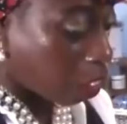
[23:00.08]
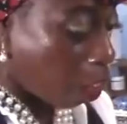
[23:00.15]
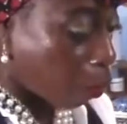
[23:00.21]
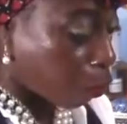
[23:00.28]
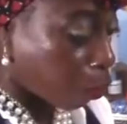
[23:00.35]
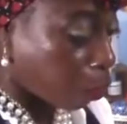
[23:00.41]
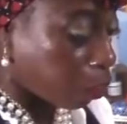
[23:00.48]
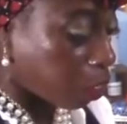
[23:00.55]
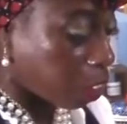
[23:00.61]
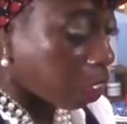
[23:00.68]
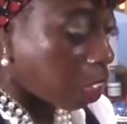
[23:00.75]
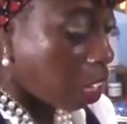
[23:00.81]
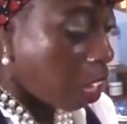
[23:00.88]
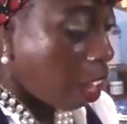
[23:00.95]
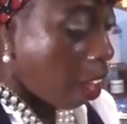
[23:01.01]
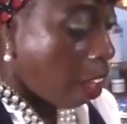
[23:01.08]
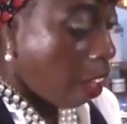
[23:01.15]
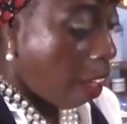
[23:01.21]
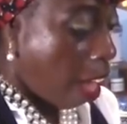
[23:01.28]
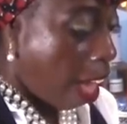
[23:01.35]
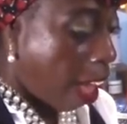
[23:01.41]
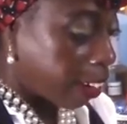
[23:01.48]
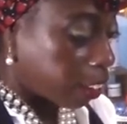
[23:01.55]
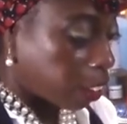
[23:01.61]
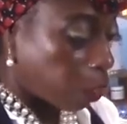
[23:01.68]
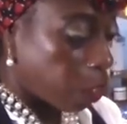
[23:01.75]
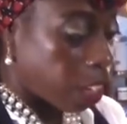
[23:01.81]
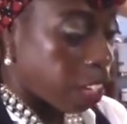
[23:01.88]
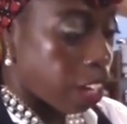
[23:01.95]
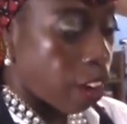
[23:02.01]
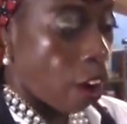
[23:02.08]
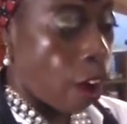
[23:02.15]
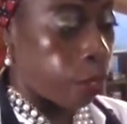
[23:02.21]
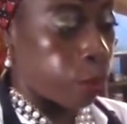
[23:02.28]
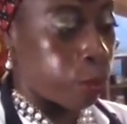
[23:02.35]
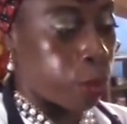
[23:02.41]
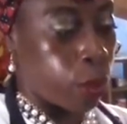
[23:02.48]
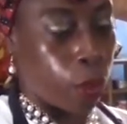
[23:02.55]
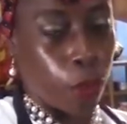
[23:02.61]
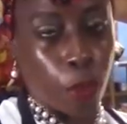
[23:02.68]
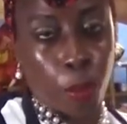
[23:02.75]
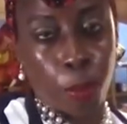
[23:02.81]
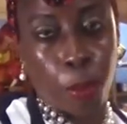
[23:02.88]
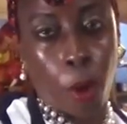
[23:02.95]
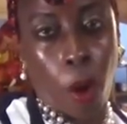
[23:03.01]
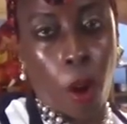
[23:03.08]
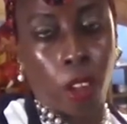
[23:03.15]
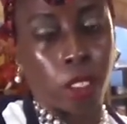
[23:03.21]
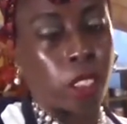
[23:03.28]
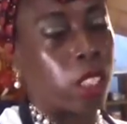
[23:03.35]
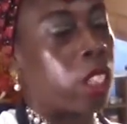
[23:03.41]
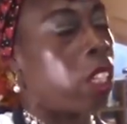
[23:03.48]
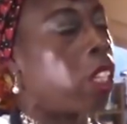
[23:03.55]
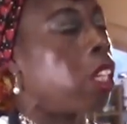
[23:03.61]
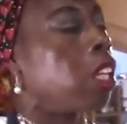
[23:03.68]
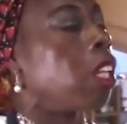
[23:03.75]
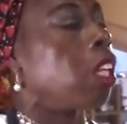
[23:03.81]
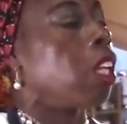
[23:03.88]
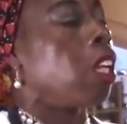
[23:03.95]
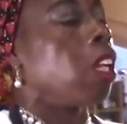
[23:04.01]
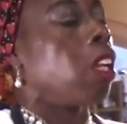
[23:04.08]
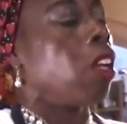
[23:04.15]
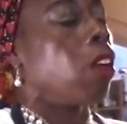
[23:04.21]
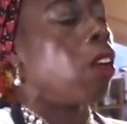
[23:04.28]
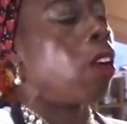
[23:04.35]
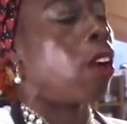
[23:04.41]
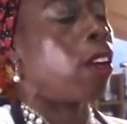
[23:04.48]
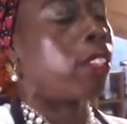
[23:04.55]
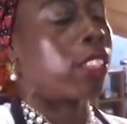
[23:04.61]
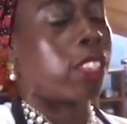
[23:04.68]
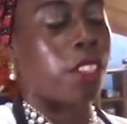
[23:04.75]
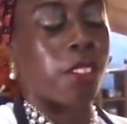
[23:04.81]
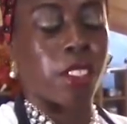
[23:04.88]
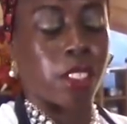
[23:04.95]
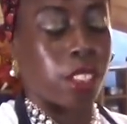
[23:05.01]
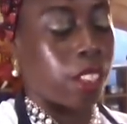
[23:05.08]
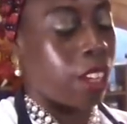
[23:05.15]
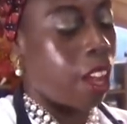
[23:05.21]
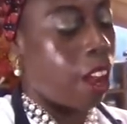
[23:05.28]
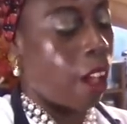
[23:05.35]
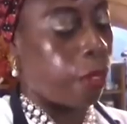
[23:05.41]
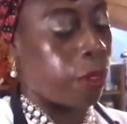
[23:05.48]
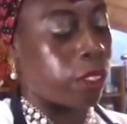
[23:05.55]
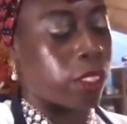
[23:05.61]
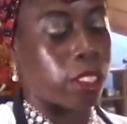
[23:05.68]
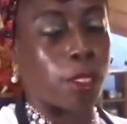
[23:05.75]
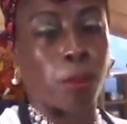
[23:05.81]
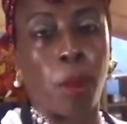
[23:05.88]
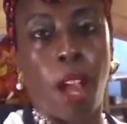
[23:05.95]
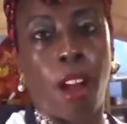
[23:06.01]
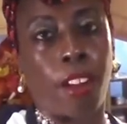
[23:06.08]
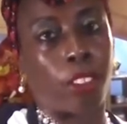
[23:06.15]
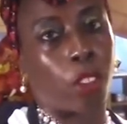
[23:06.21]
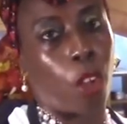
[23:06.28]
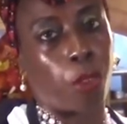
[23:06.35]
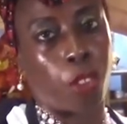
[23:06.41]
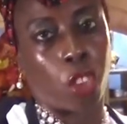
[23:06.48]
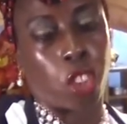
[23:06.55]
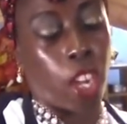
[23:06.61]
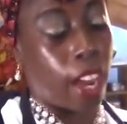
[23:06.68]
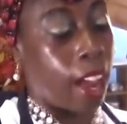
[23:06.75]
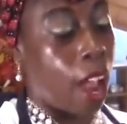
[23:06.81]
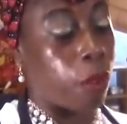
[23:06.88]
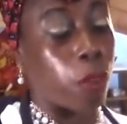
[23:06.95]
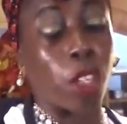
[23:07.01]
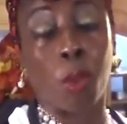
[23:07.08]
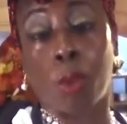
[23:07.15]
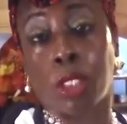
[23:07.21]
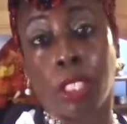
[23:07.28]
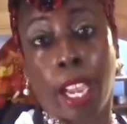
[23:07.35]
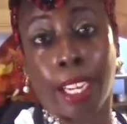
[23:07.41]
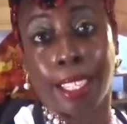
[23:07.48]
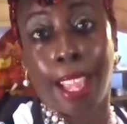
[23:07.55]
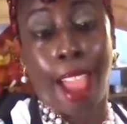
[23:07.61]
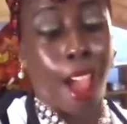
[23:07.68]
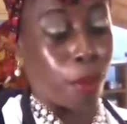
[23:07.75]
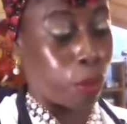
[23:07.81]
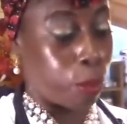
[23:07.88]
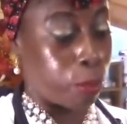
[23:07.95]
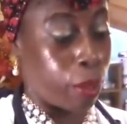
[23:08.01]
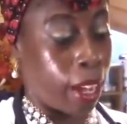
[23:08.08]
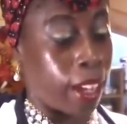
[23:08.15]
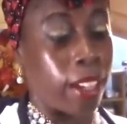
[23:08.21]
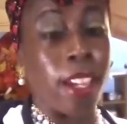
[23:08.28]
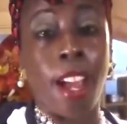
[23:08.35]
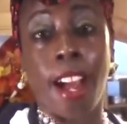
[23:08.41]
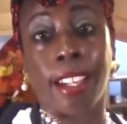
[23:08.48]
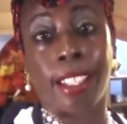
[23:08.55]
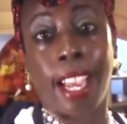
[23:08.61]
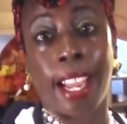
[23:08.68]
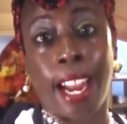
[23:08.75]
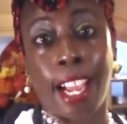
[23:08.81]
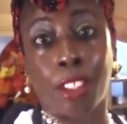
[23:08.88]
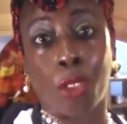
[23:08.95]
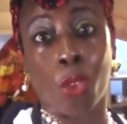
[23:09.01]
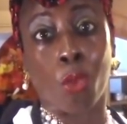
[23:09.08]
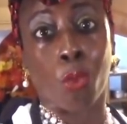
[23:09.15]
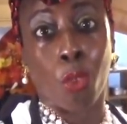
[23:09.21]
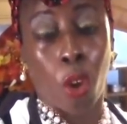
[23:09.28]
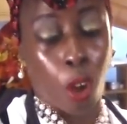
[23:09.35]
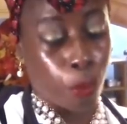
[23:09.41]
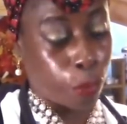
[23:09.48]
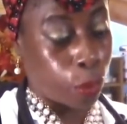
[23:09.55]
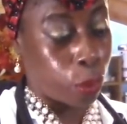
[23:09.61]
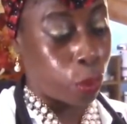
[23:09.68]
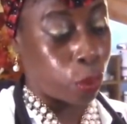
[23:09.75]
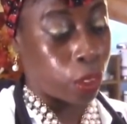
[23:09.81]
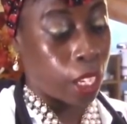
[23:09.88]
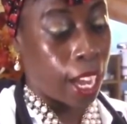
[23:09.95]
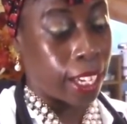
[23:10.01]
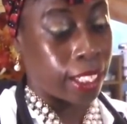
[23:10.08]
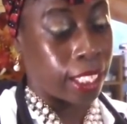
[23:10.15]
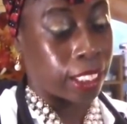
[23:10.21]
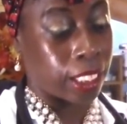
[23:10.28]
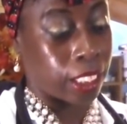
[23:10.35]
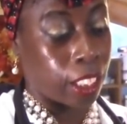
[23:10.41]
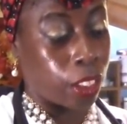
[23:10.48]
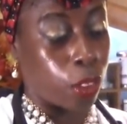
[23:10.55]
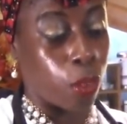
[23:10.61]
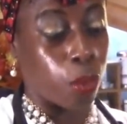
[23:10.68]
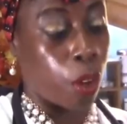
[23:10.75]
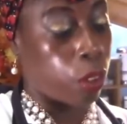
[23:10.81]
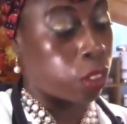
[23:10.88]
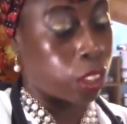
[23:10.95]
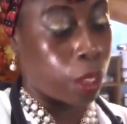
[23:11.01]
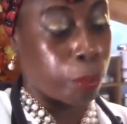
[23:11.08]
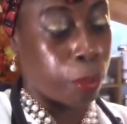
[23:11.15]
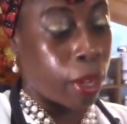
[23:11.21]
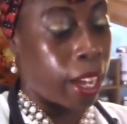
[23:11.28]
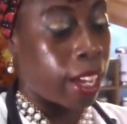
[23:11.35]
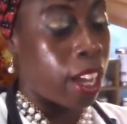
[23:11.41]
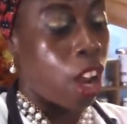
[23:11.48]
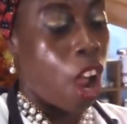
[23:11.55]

in our fruits. And so here are the beautiful balls. Oh, seriously, y'all, the smell is off the chain. I really wish I could have them, but again, I do raw foods, and this is a little roasted, but